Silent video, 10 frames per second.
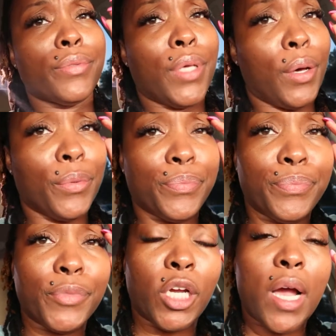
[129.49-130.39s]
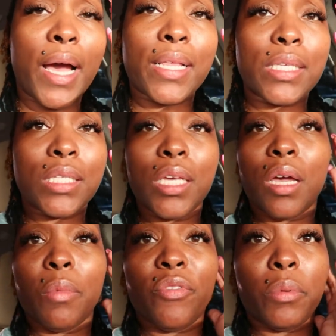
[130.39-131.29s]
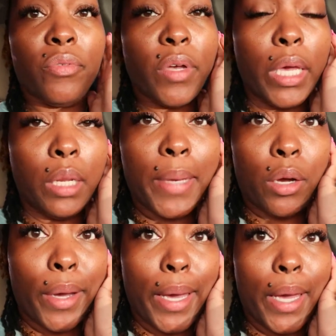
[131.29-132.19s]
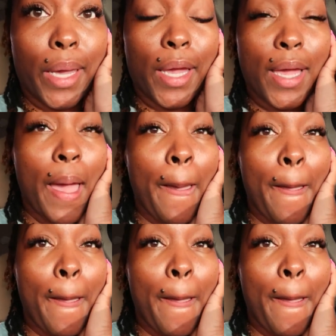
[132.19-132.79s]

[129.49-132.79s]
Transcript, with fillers: So, girl, I got the sun coming from the front and the back, okay?